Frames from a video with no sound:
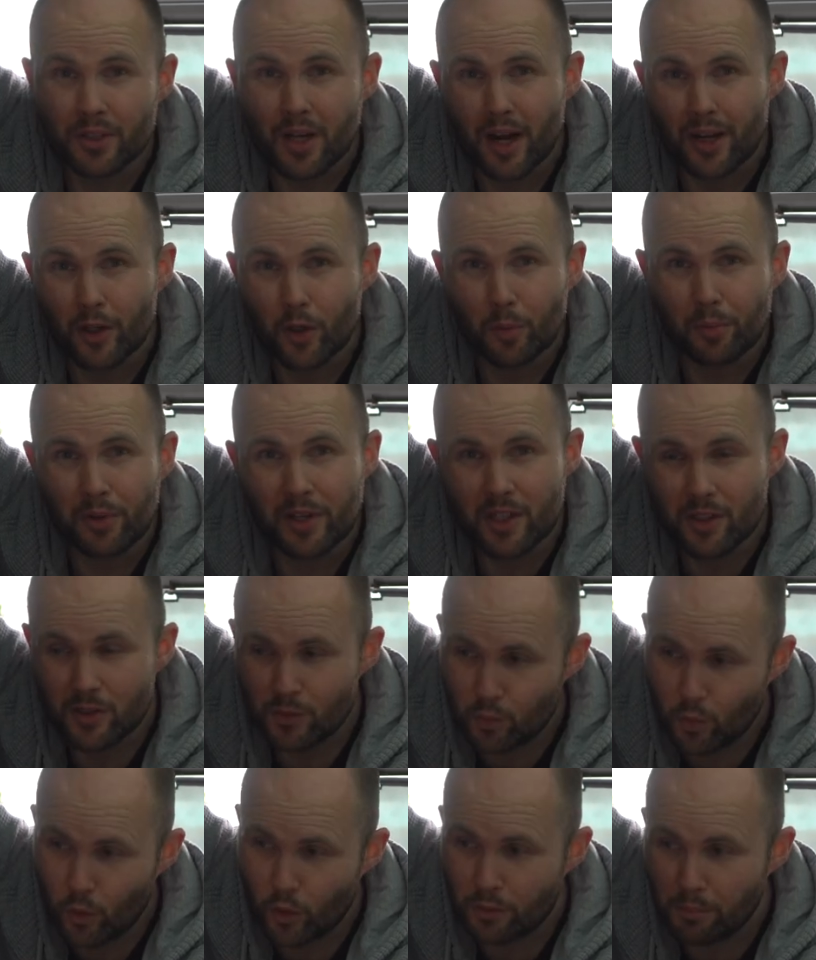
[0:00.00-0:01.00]
car companies
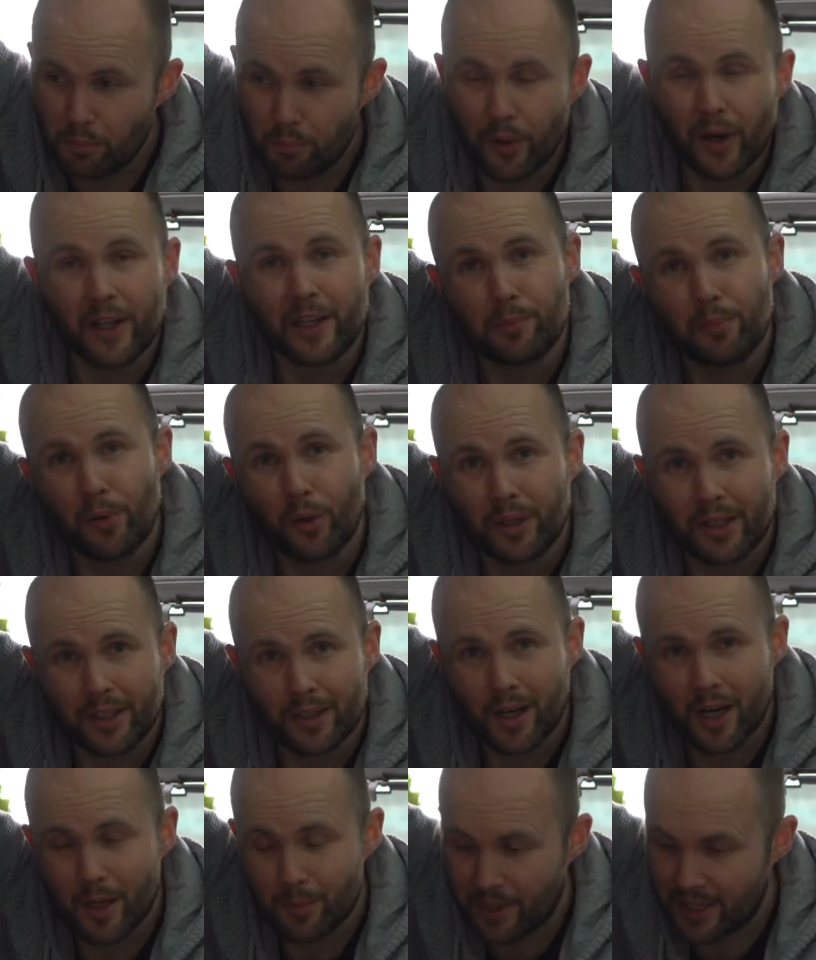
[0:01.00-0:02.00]
wouldn't bother putting an
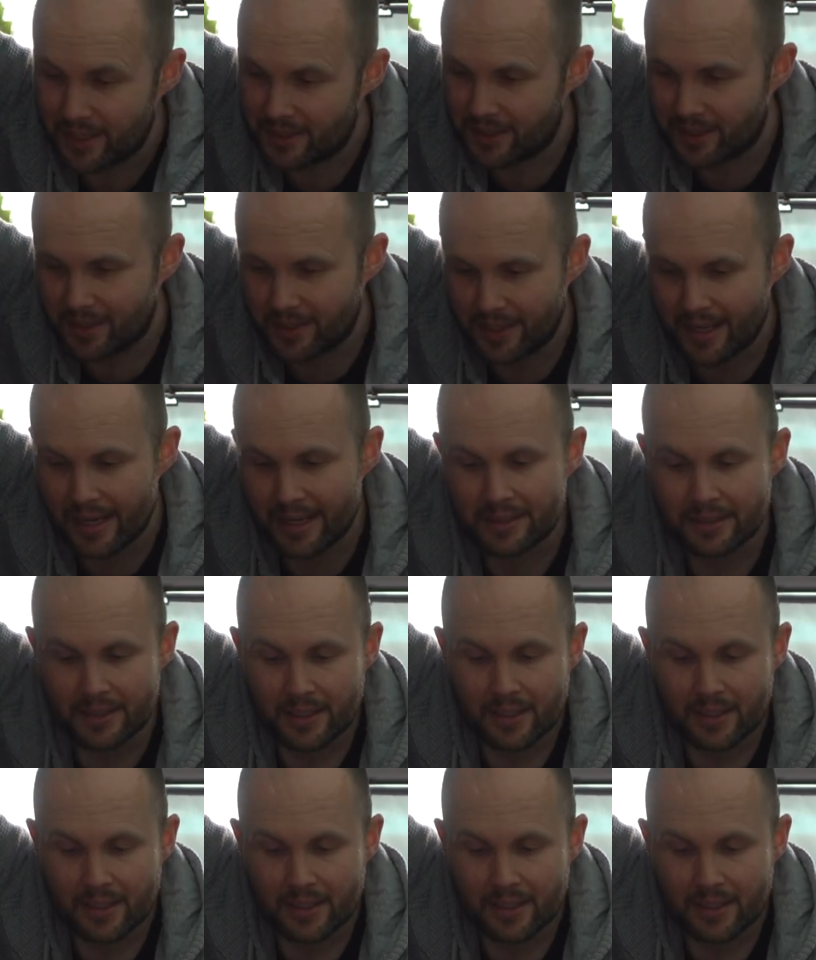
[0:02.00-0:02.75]
armrest into that.